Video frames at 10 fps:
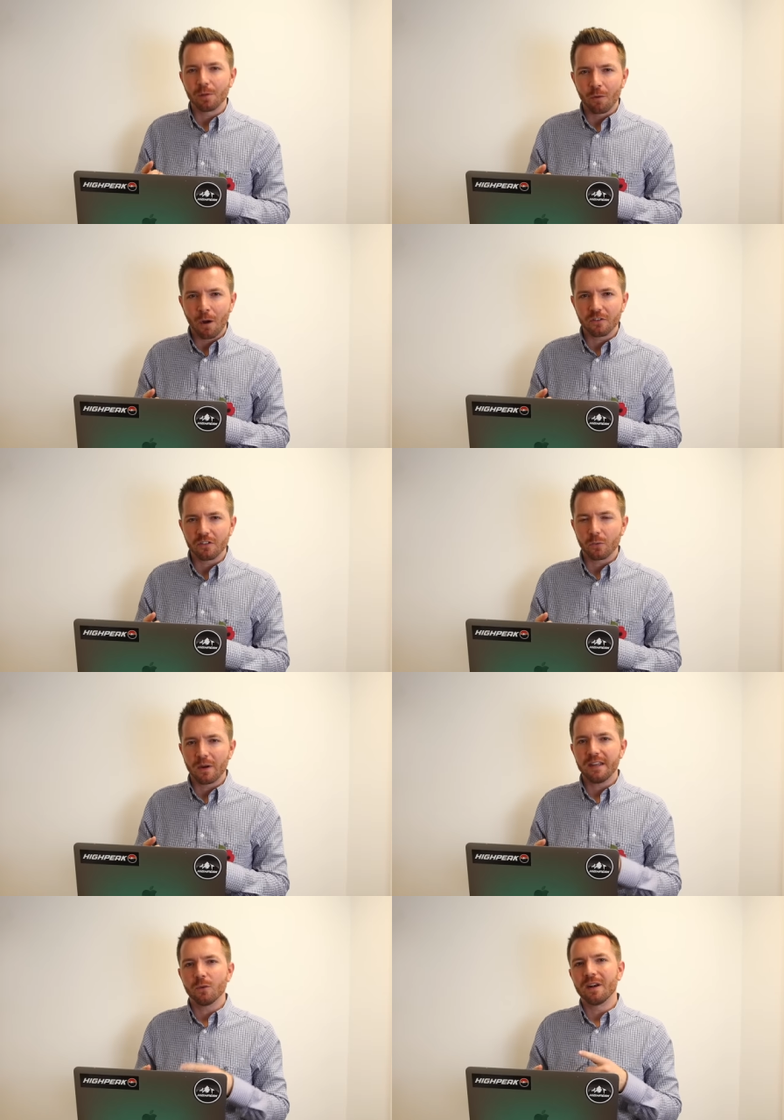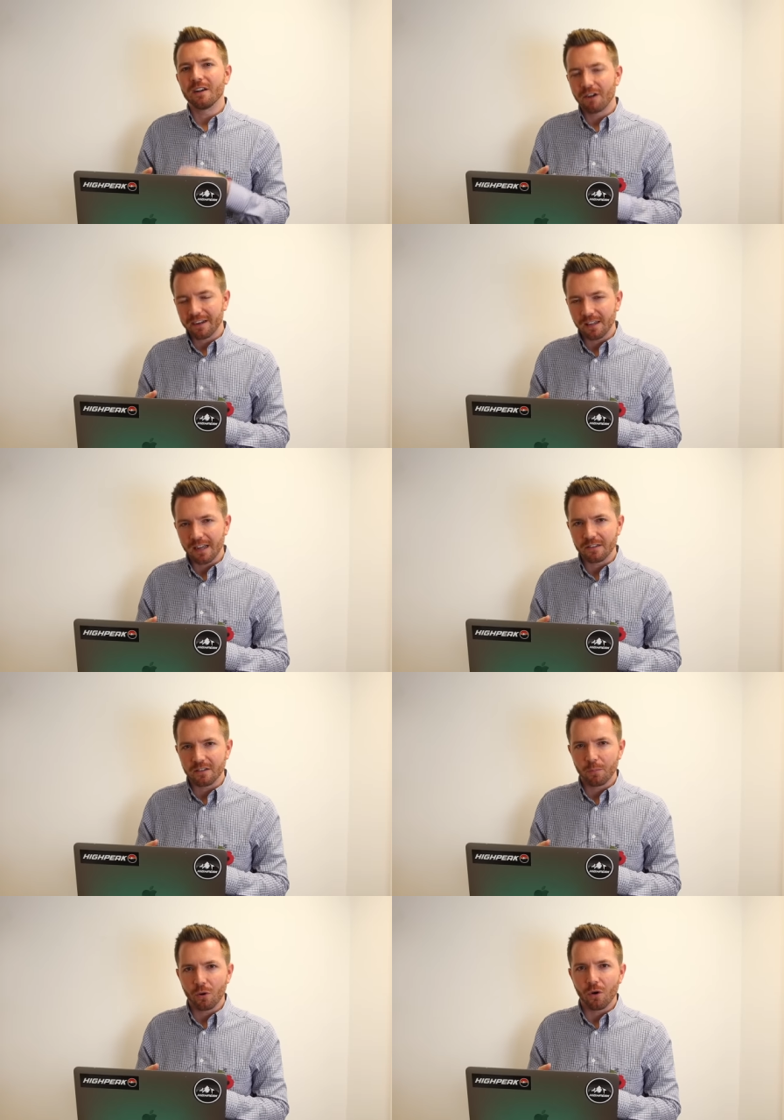blow motors are weak, window regulators
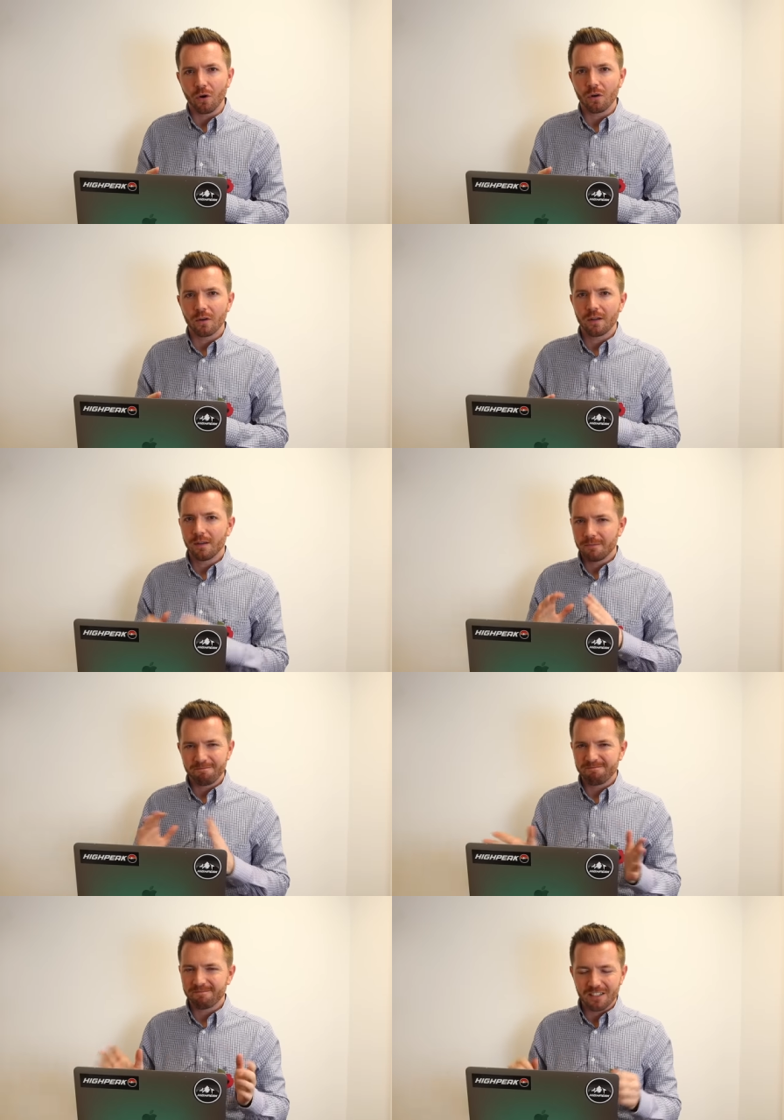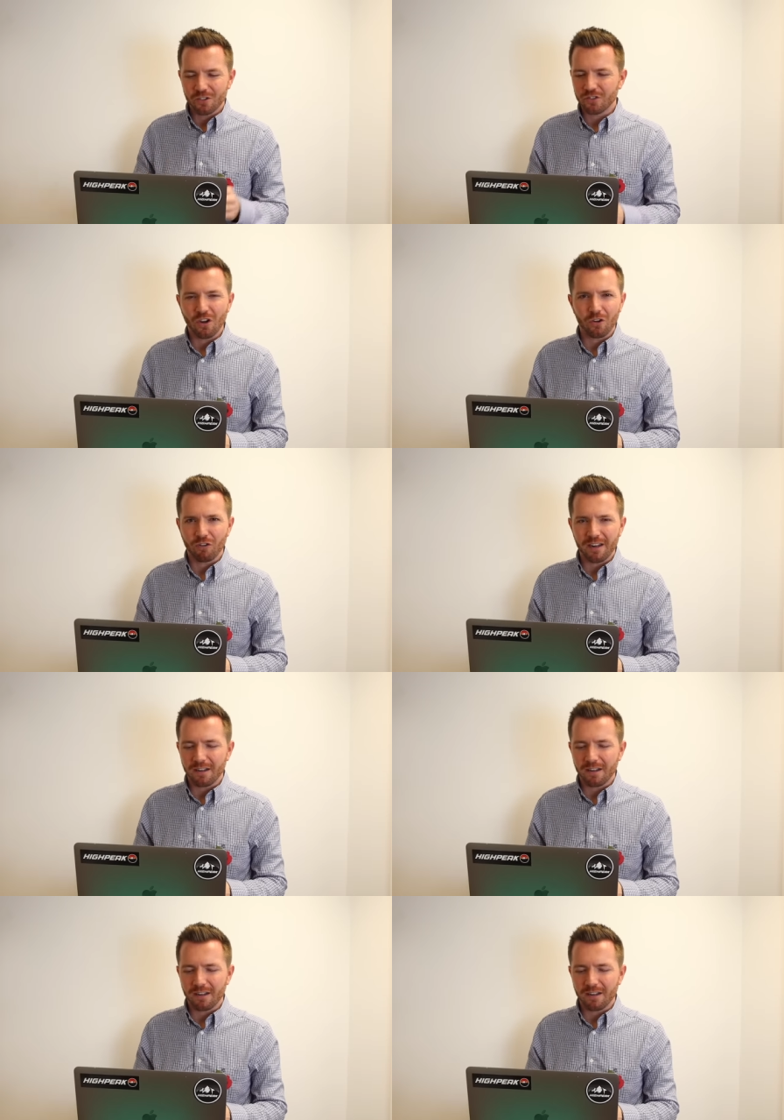are poor. They're just not great